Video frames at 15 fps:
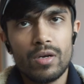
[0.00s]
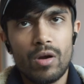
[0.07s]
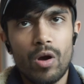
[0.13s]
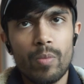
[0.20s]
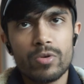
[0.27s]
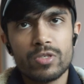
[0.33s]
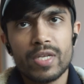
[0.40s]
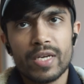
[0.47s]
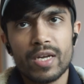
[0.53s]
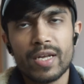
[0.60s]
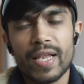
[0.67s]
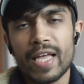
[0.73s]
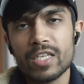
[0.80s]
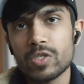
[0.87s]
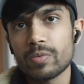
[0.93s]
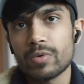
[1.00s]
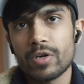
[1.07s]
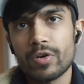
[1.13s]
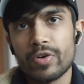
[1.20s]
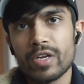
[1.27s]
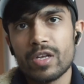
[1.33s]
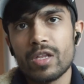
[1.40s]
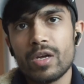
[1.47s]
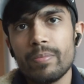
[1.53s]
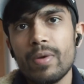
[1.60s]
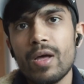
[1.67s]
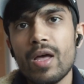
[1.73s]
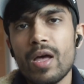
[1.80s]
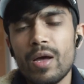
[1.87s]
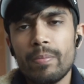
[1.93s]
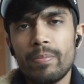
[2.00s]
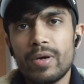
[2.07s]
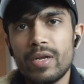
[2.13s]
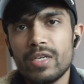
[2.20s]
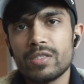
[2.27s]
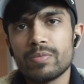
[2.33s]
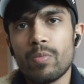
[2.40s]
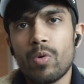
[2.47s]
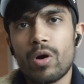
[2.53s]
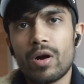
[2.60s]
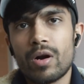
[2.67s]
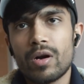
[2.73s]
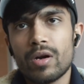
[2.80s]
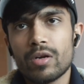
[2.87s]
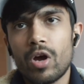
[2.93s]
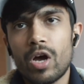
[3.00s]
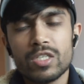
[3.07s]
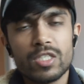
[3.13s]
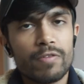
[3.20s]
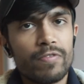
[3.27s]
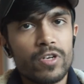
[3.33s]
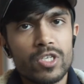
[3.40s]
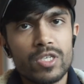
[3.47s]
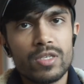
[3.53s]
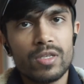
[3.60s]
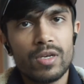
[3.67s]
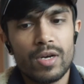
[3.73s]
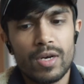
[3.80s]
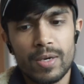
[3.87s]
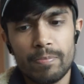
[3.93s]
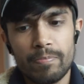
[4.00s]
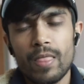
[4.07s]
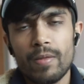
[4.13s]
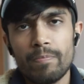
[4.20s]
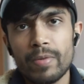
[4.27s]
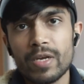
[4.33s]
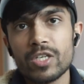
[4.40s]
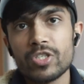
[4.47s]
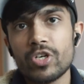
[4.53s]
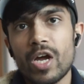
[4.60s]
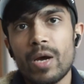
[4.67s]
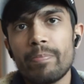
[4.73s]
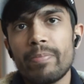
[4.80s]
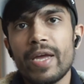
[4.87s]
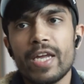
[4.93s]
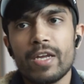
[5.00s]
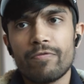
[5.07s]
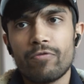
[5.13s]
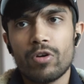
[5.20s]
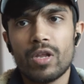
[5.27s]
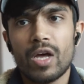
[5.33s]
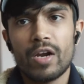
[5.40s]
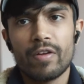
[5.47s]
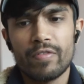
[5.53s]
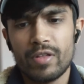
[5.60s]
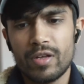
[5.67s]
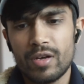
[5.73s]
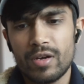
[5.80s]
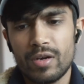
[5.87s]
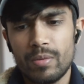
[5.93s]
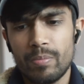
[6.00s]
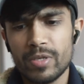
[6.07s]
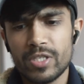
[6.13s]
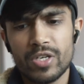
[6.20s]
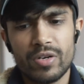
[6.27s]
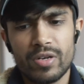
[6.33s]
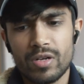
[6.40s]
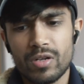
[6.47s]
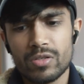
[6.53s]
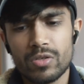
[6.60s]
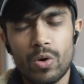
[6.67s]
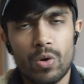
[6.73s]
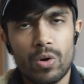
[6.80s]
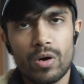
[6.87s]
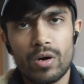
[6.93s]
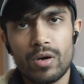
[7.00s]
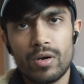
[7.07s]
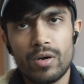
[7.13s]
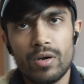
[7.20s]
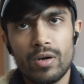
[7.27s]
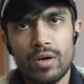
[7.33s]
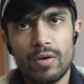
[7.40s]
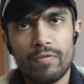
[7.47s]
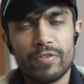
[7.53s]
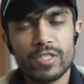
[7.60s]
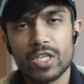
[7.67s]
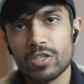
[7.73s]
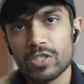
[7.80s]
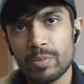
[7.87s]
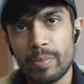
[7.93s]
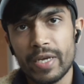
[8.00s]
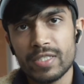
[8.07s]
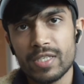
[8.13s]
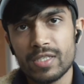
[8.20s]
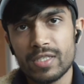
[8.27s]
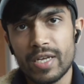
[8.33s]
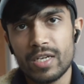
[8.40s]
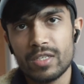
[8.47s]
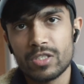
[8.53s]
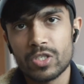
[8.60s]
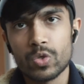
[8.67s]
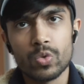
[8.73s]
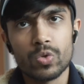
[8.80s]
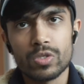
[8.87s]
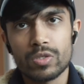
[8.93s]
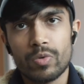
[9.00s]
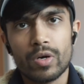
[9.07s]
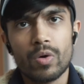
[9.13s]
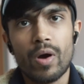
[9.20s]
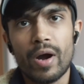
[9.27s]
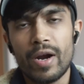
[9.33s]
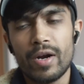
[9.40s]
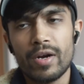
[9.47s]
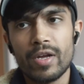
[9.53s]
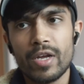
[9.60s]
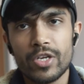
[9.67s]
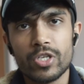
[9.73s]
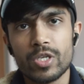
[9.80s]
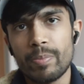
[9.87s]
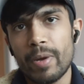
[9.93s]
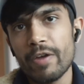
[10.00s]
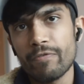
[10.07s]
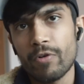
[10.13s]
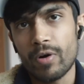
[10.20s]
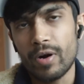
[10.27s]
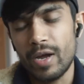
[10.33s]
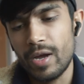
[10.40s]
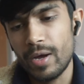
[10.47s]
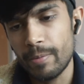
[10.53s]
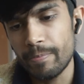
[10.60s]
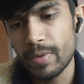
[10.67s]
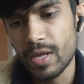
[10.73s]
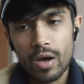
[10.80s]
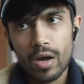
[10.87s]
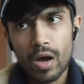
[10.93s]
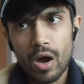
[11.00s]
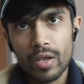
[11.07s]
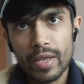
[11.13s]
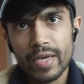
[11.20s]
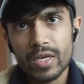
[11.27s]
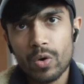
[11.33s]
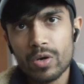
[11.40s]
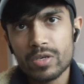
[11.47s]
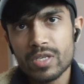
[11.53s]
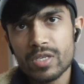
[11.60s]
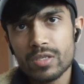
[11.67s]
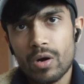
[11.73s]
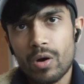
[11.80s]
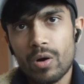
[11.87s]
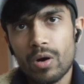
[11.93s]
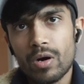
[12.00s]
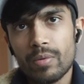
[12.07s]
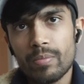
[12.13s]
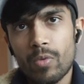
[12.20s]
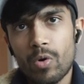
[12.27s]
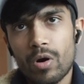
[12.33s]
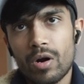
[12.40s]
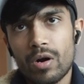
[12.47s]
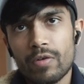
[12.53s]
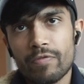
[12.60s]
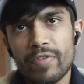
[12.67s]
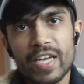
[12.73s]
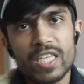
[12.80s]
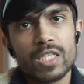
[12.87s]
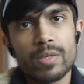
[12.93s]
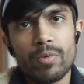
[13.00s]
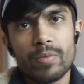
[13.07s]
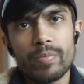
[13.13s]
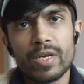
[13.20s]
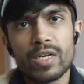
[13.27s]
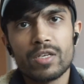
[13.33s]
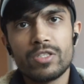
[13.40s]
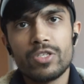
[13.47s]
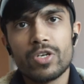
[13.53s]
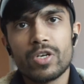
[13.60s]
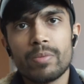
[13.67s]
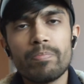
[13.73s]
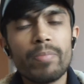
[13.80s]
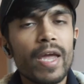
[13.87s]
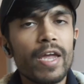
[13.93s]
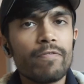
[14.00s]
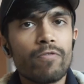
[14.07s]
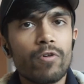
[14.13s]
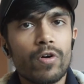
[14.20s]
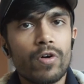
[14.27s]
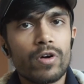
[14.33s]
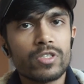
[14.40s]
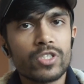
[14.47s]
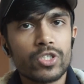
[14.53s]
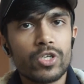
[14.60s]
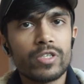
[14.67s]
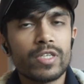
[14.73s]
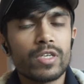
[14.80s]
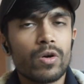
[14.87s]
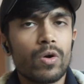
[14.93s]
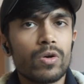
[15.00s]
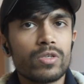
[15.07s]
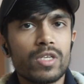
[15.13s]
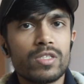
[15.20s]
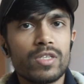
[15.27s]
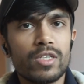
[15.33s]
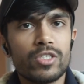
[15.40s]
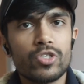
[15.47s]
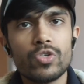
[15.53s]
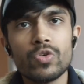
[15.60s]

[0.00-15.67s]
almost like a classroom curriculum, but it's more cost efficient because you're not paying for a lot of the materials or physical spaces that schools require you to pay for. Online courses are more flexible because you can pay for certain courses that